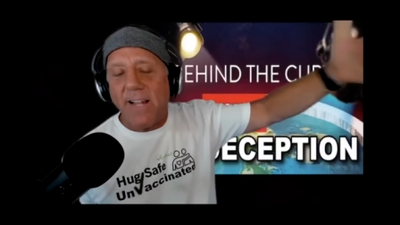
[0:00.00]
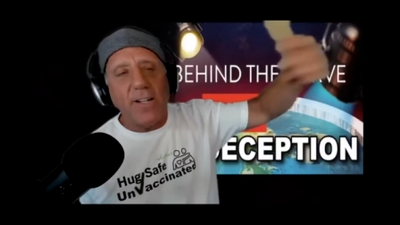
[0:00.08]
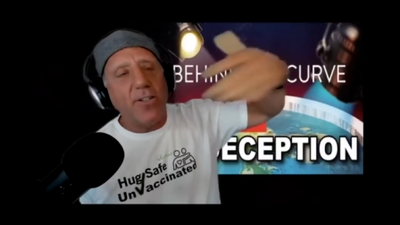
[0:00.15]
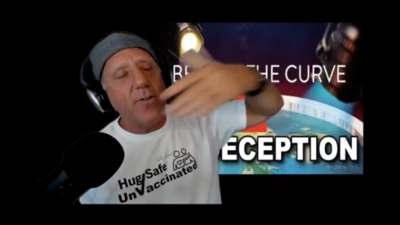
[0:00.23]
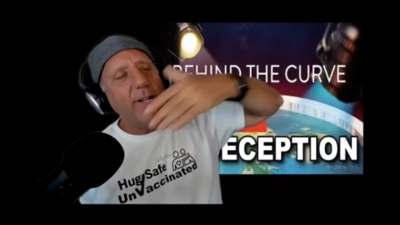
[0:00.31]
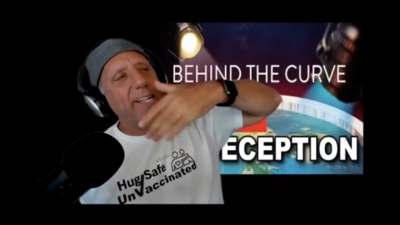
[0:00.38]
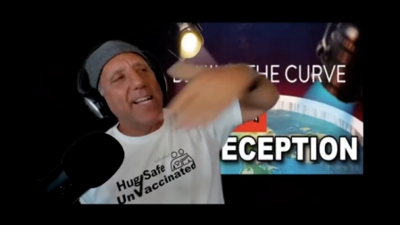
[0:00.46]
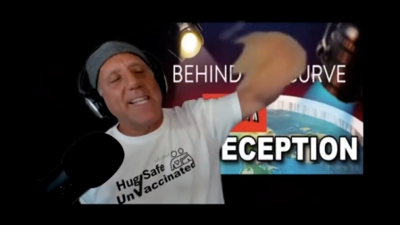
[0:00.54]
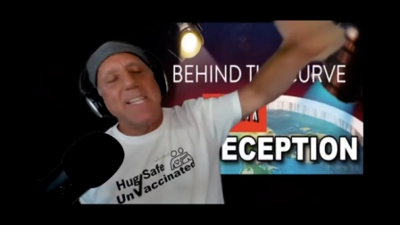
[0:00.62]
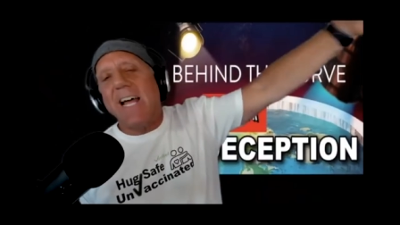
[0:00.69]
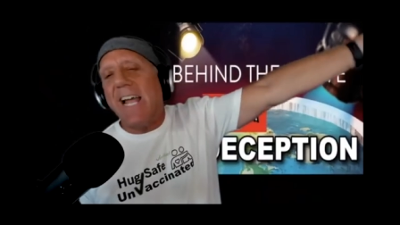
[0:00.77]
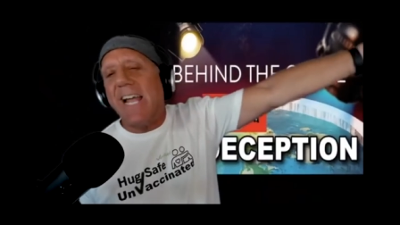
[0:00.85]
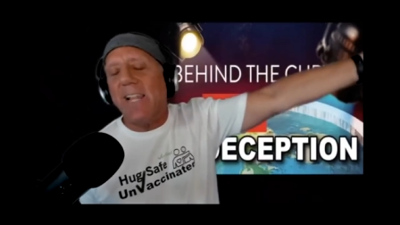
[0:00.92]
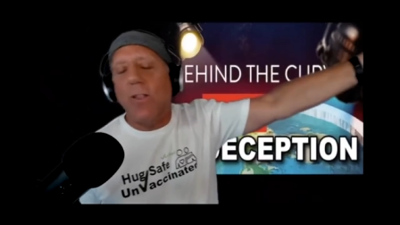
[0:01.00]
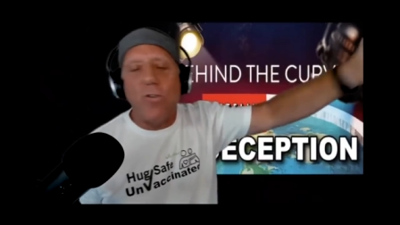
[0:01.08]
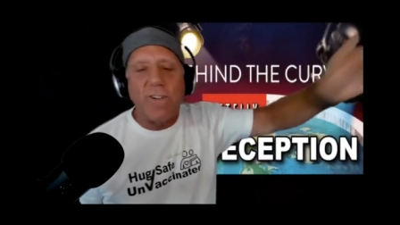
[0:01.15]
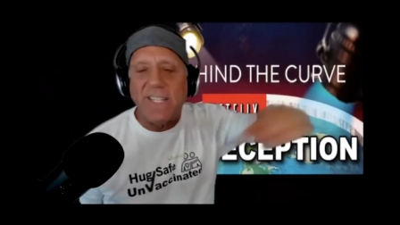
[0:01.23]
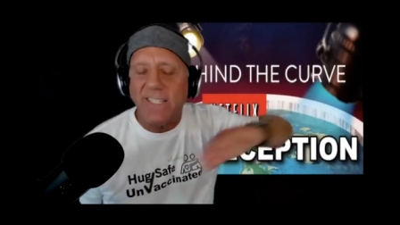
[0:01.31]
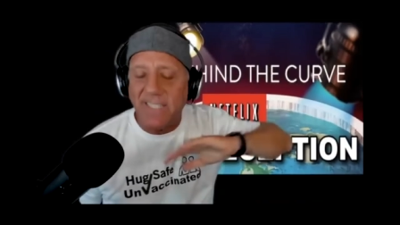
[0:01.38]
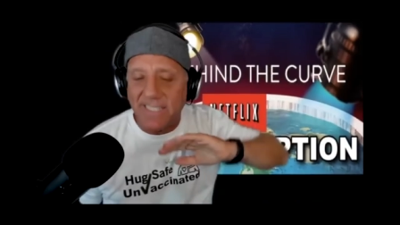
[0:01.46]
Because doing this at night, lower
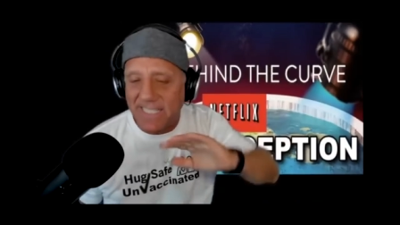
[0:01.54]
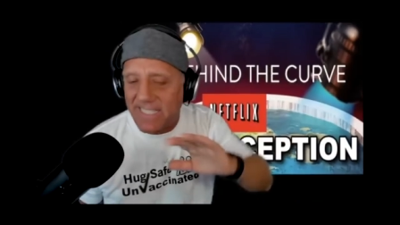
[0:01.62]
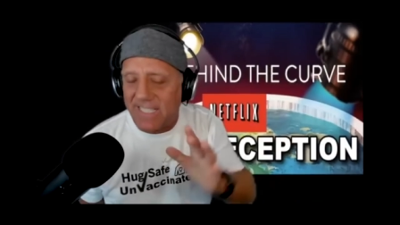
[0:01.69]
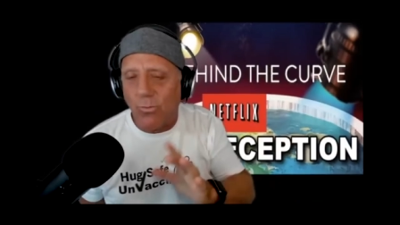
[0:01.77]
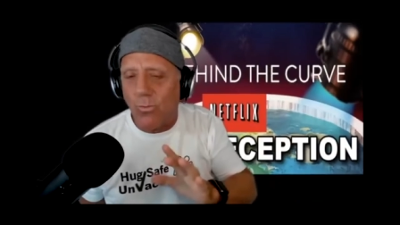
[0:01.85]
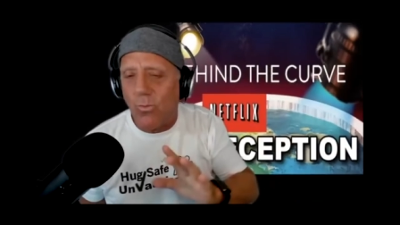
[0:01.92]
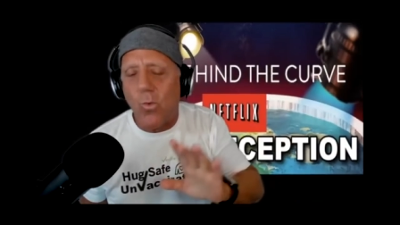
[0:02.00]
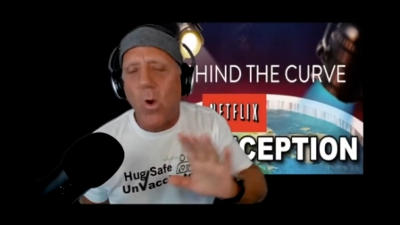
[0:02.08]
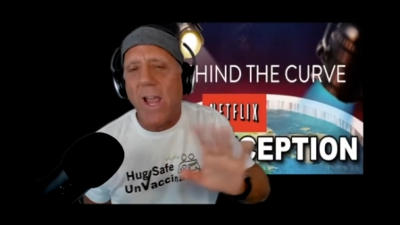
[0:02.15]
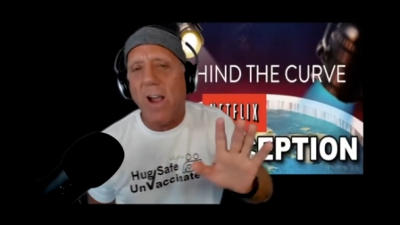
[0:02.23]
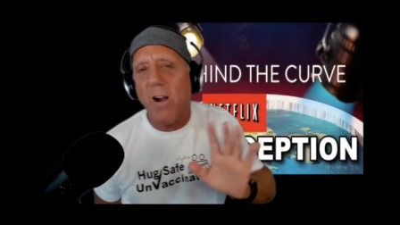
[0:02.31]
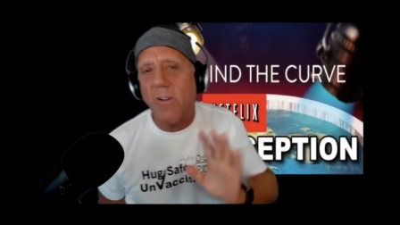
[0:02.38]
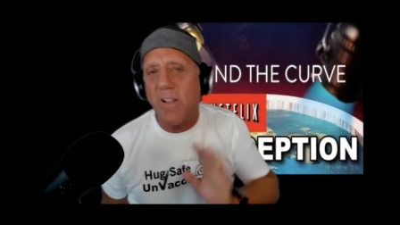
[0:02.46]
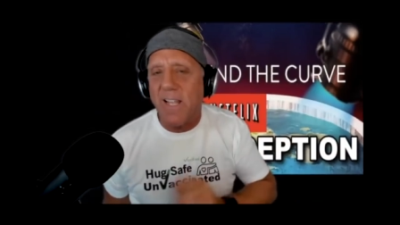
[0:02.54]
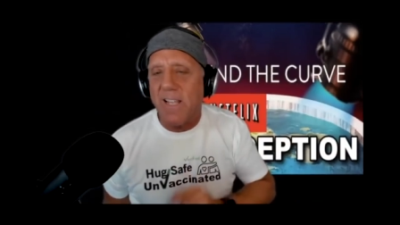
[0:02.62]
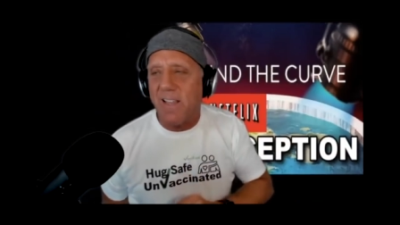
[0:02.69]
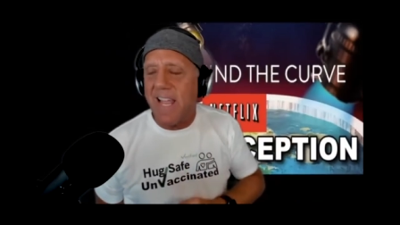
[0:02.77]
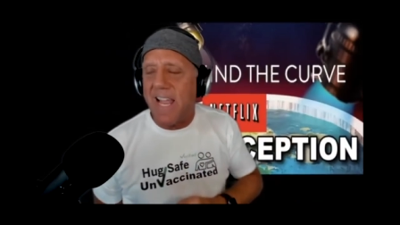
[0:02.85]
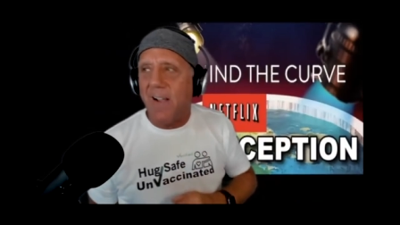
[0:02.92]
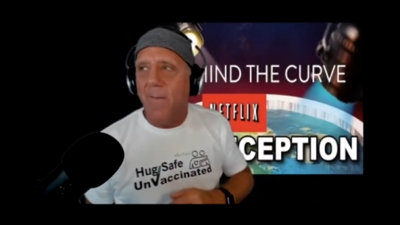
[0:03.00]
distances, it's way harder than
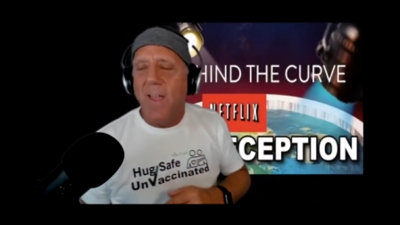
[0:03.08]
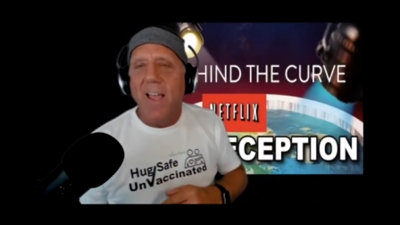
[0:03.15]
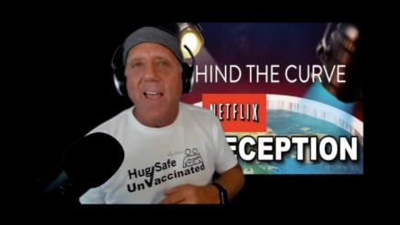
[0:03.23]
you think.